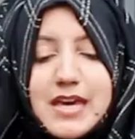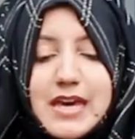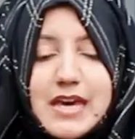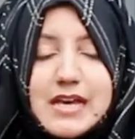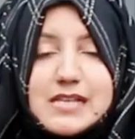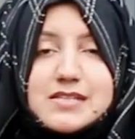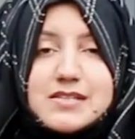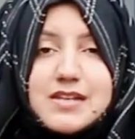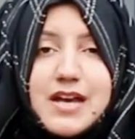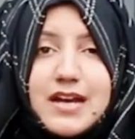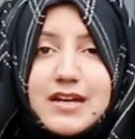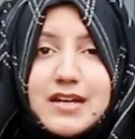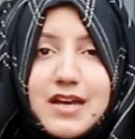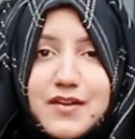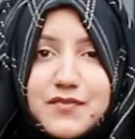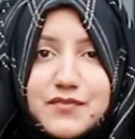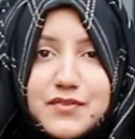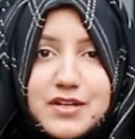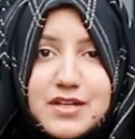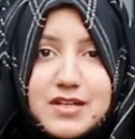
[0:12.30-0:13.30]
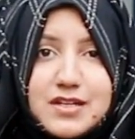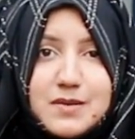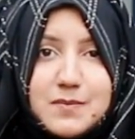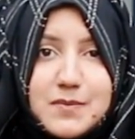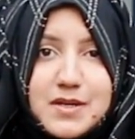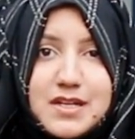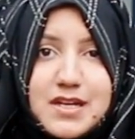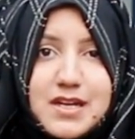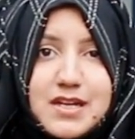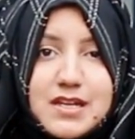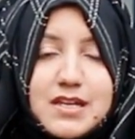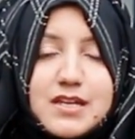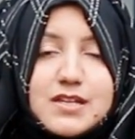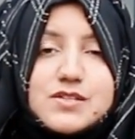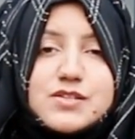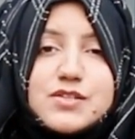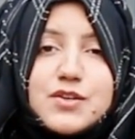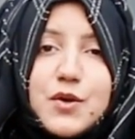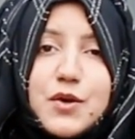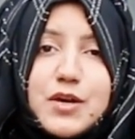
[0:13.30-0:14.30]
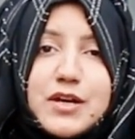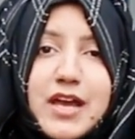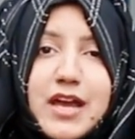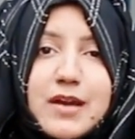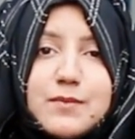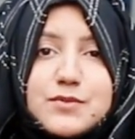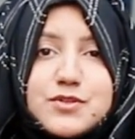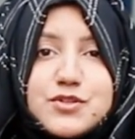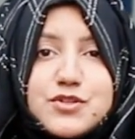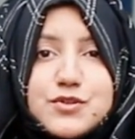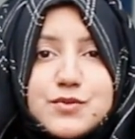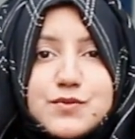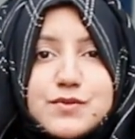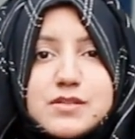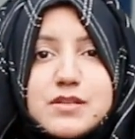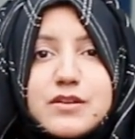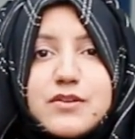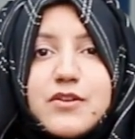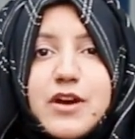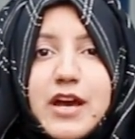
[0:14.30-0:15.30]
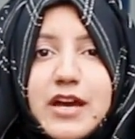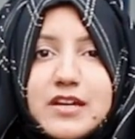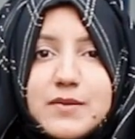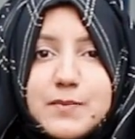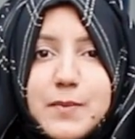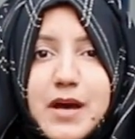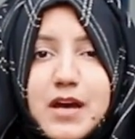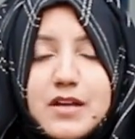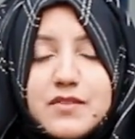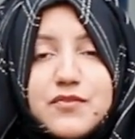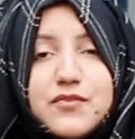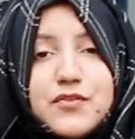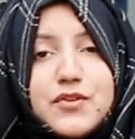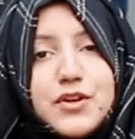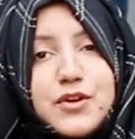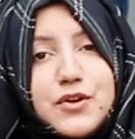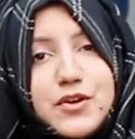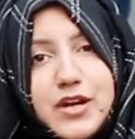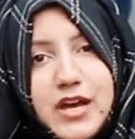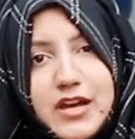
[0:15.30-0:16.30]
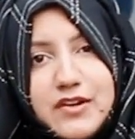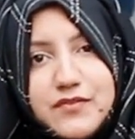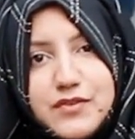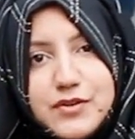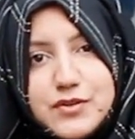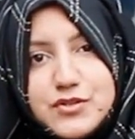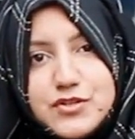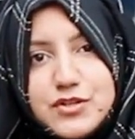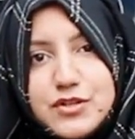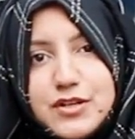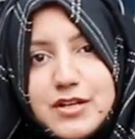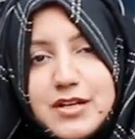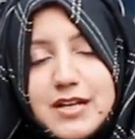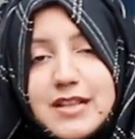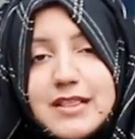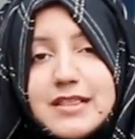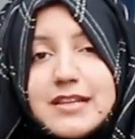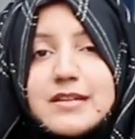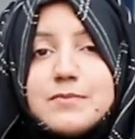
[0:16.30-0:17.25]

As right after intermediate, it's your time to choose the right path for your right future.